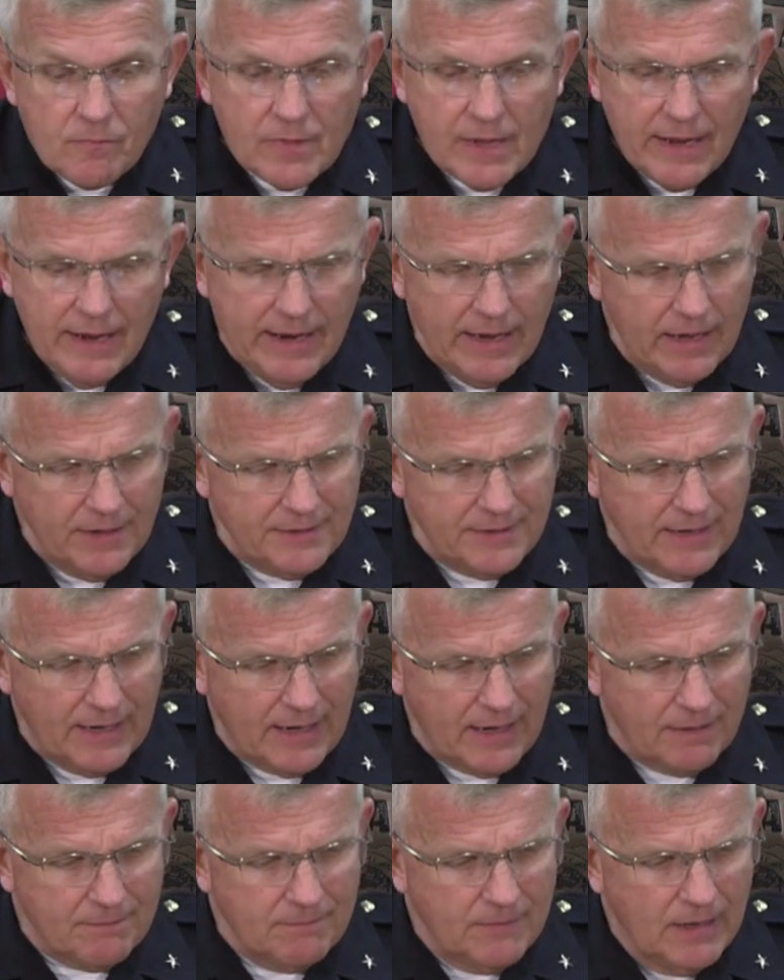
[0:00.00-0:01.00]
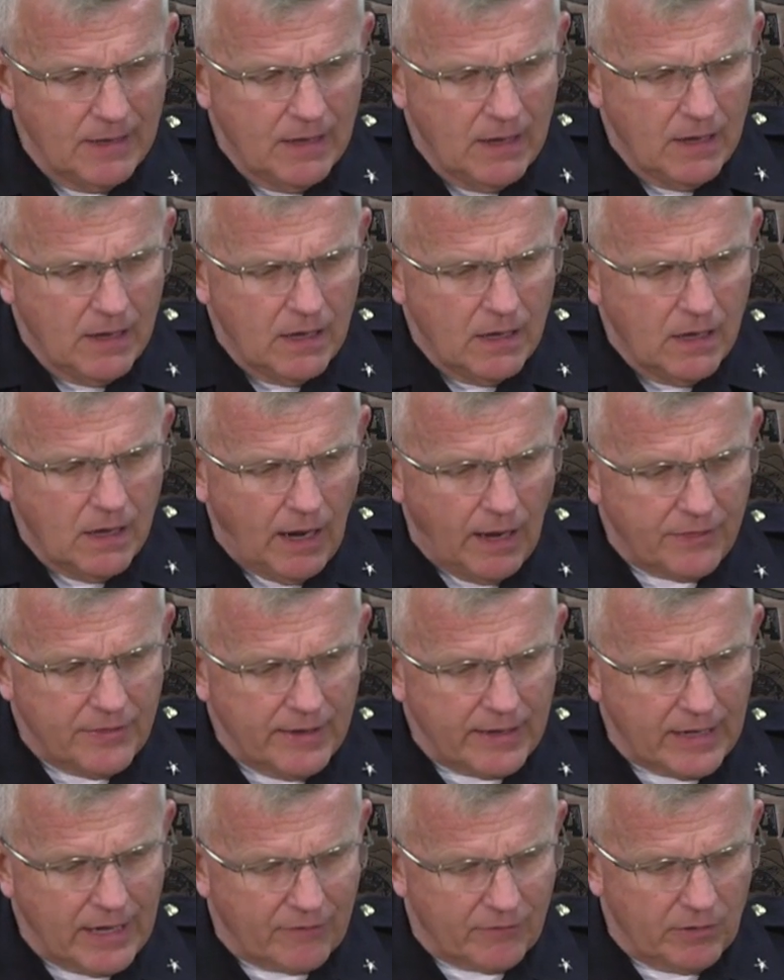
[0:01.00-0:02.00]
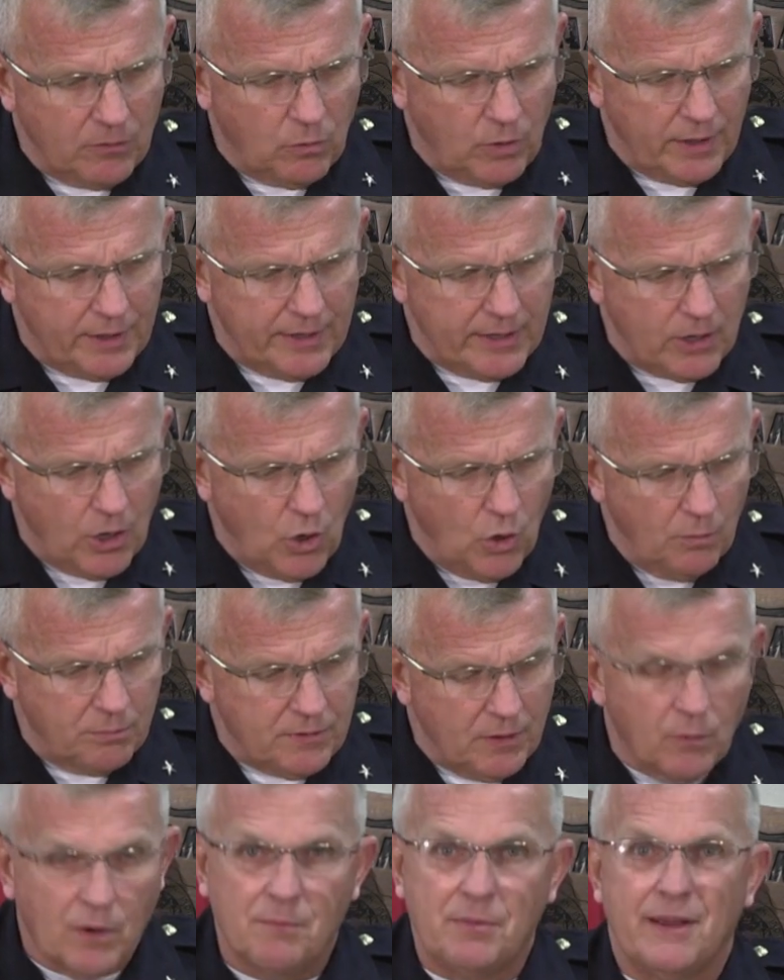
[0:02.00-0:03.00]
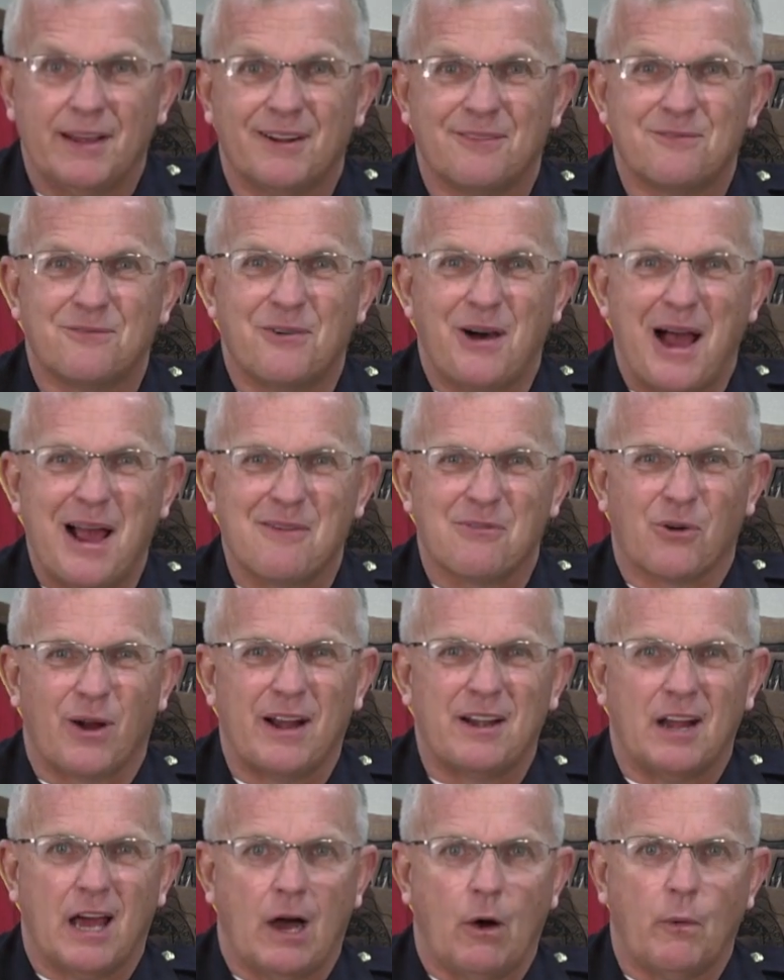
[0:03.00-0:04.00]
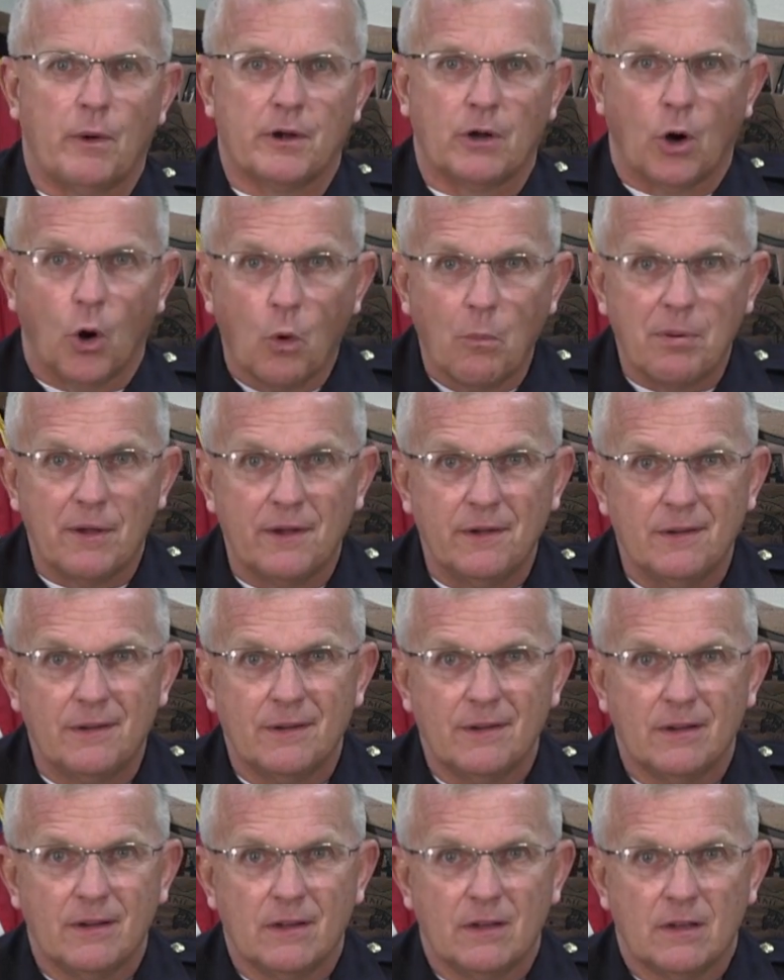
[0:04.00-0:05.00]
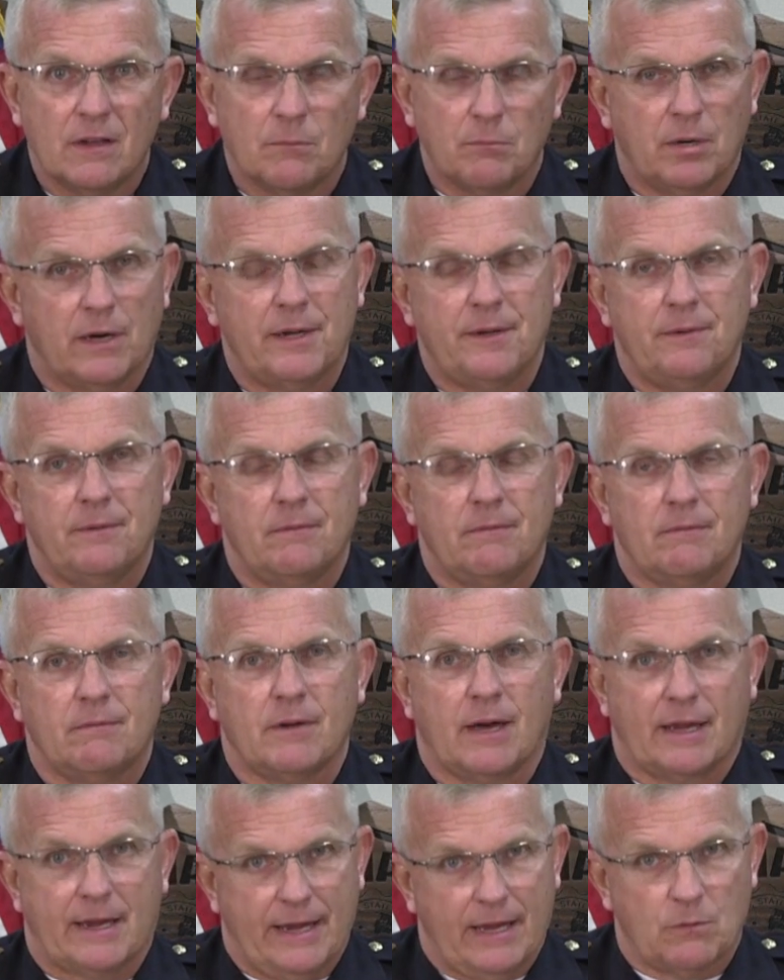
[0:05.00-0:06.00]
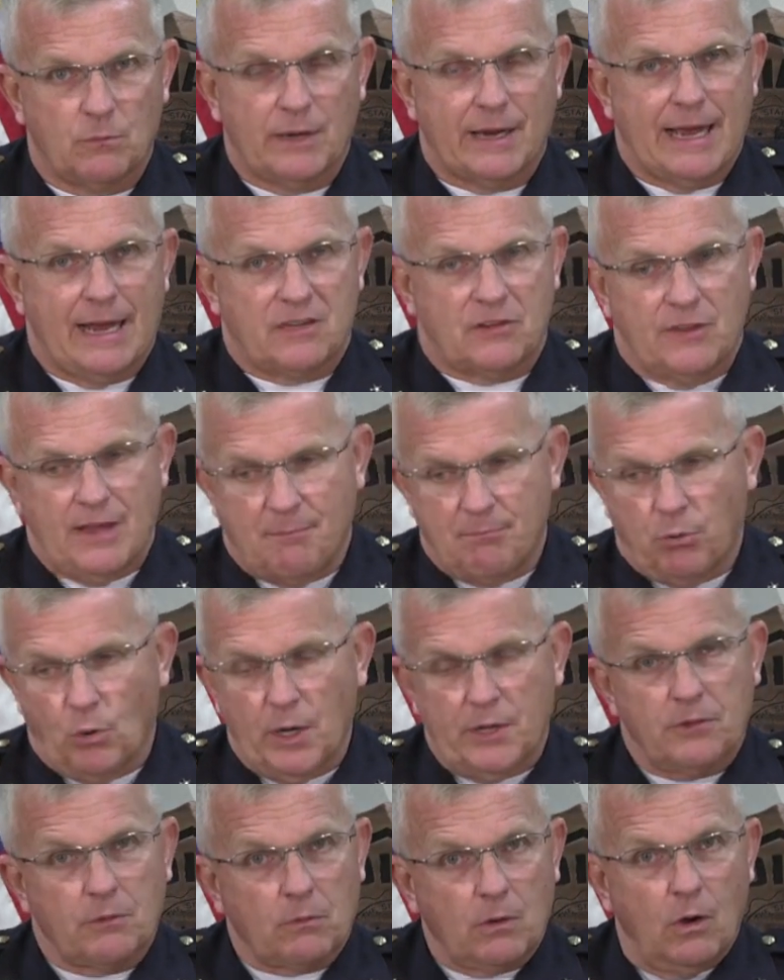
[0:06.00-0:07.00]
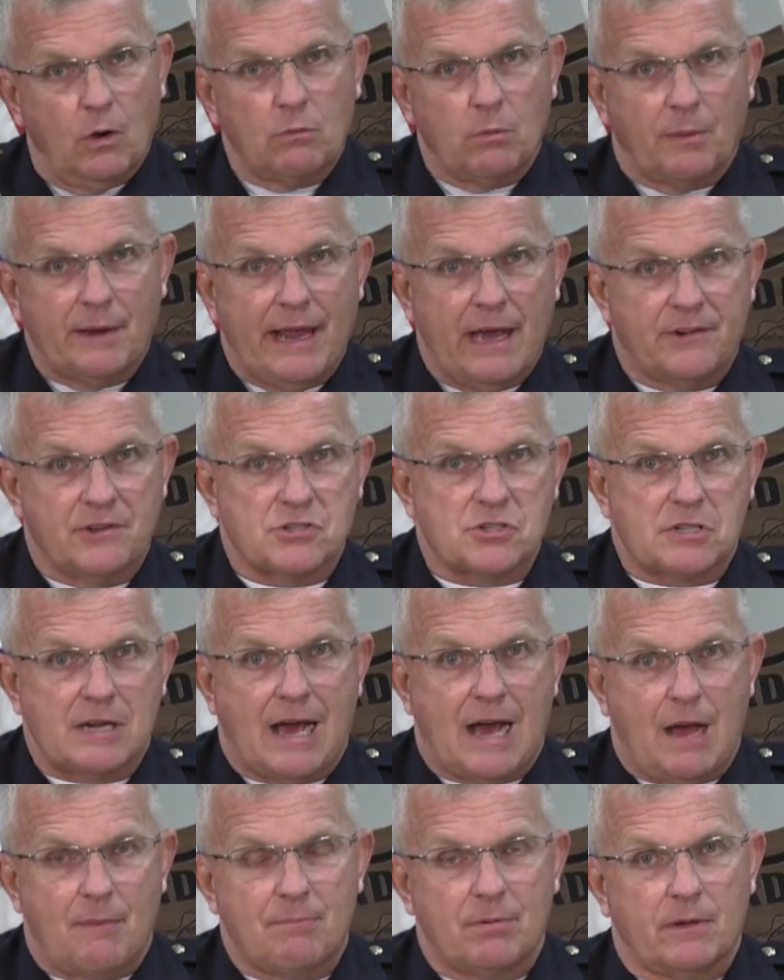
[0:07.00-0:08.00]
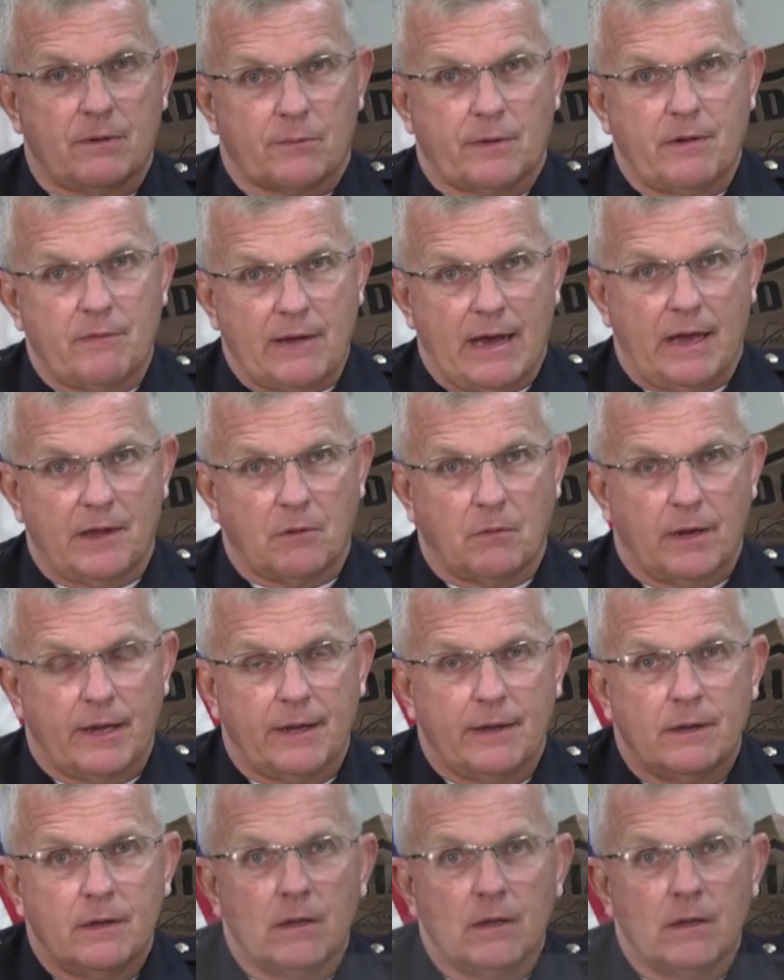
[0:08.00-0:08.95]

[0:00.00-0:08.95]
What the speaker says: And I think everyone had hoped that we'd be at 5 right now and open, but again, we got to that point in the road where we had to stop and reevaluate.